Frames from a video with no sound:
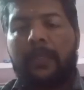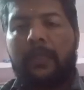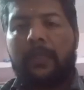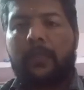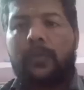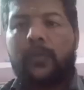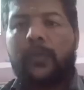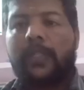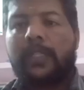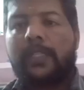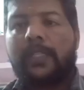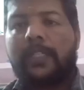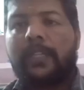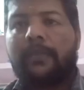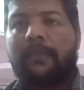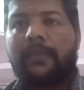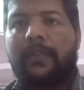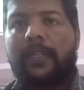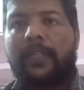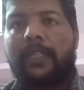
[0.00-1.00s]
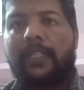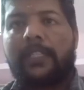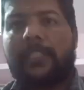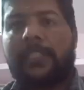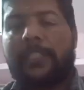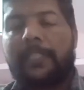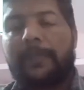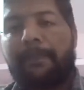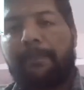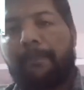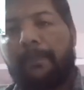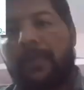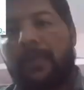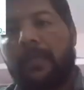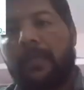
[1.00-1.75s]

So instead of learning ship